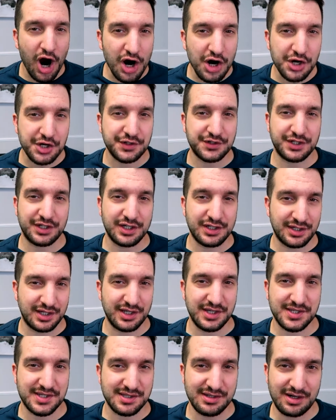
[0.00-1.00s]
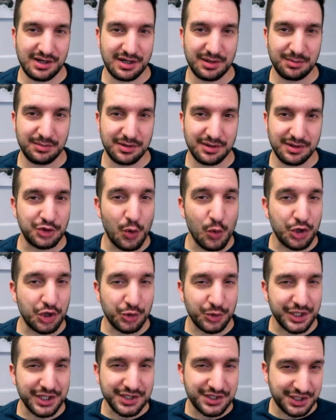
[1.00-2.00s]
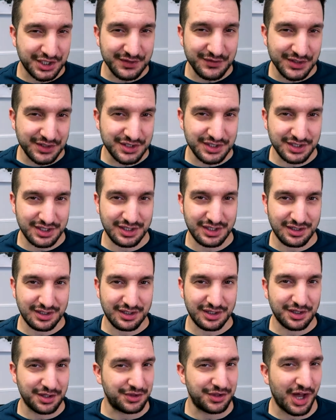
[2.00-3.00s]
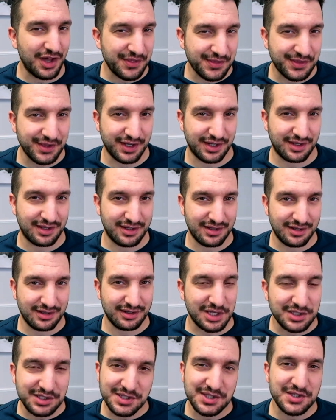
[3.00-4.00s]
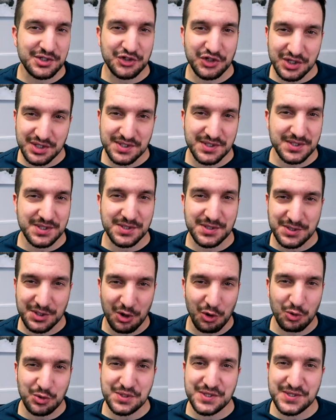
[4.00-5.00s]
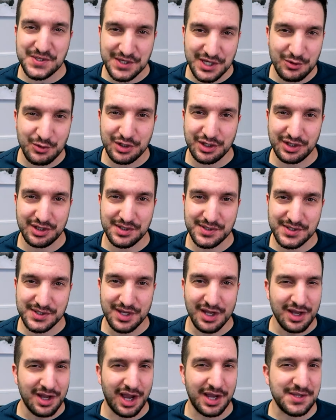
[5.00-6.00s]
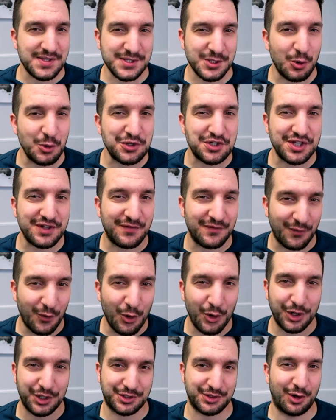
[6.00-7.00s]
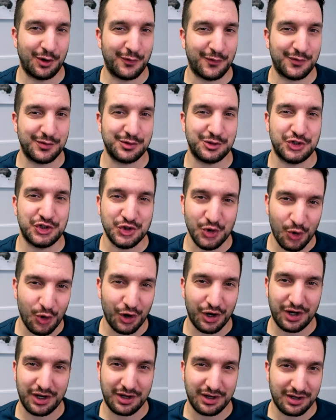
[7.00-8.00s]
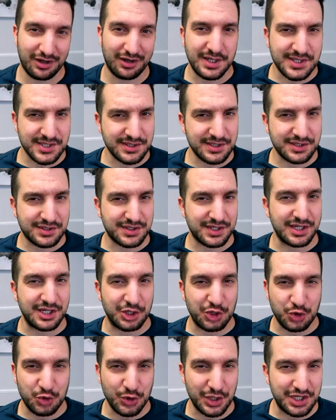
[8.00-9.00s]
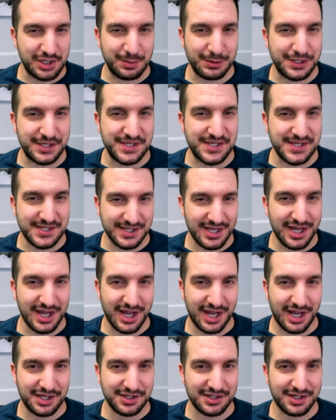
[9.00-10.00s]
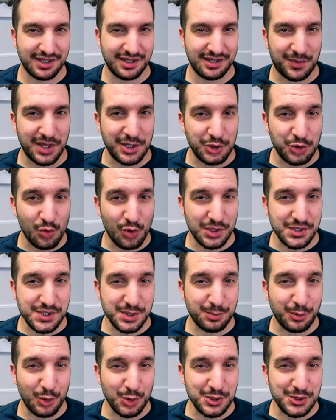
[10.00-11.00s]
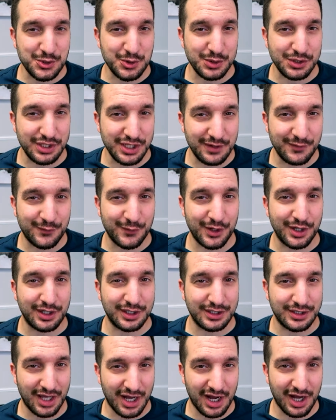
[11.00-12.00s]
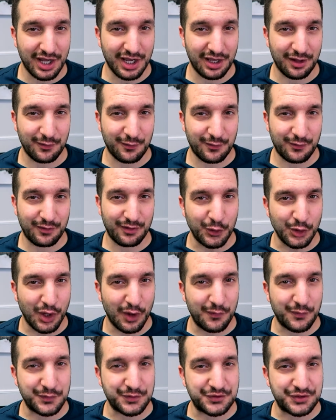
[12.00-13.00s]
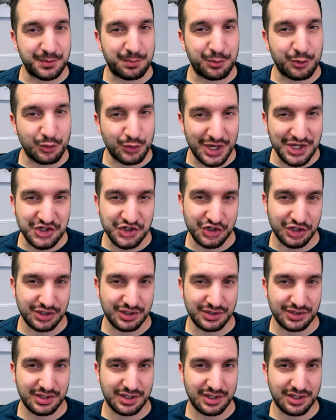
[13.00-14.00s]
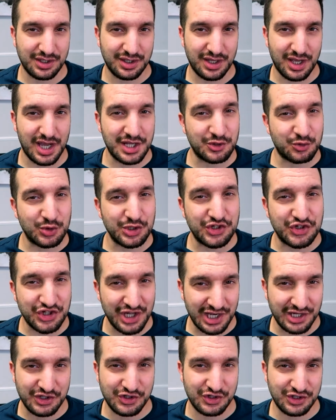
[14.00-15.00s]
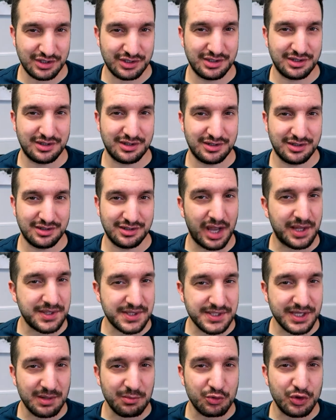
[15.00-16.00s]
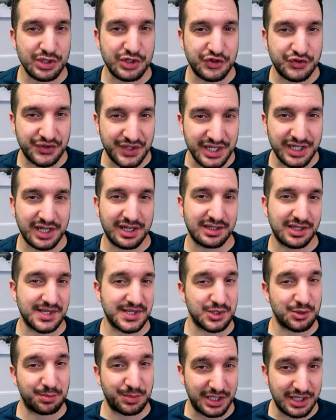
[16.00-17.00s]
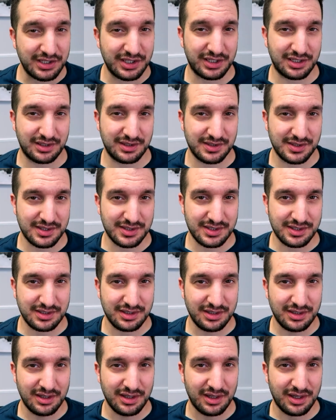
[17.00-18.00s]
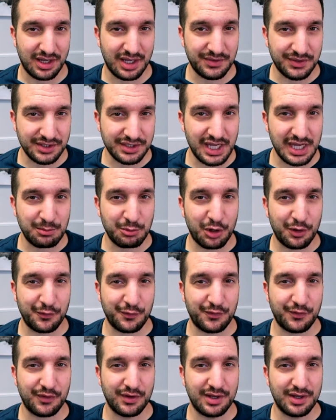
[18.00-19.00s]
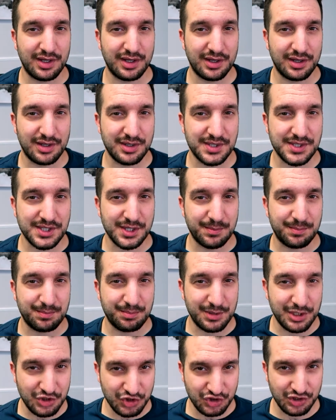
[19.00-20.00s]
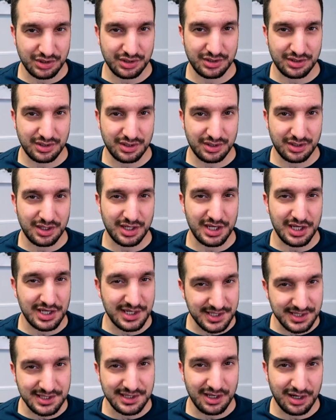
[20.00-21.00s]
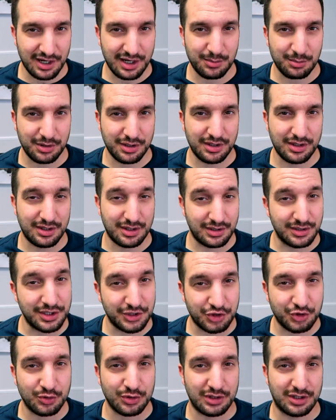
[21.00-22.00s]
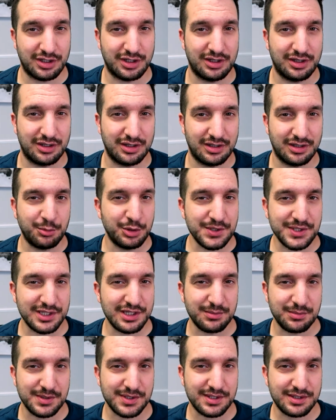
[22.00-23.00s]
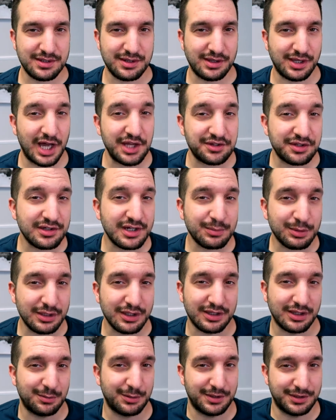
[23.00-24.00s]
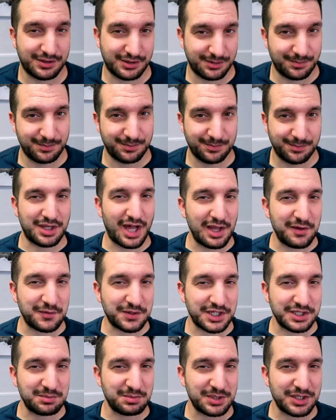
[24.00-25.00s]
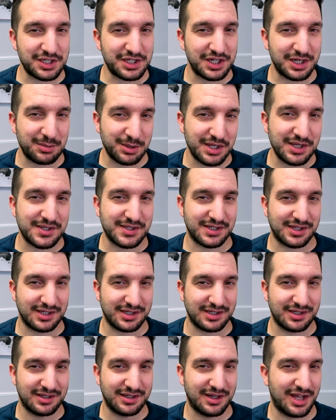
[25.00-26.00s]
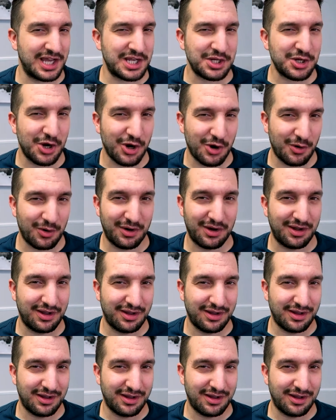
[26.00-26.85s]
art in Islam, no creativity, nothing. It is just so serious and so devoid of joy. Isn't it incredibly sad that you are supposed to live a life full of depression and rejection and some ridiculous obedience in the name of submission, Islam, literally? Muslims, lighten up a little bit. Life can be amazing. And no,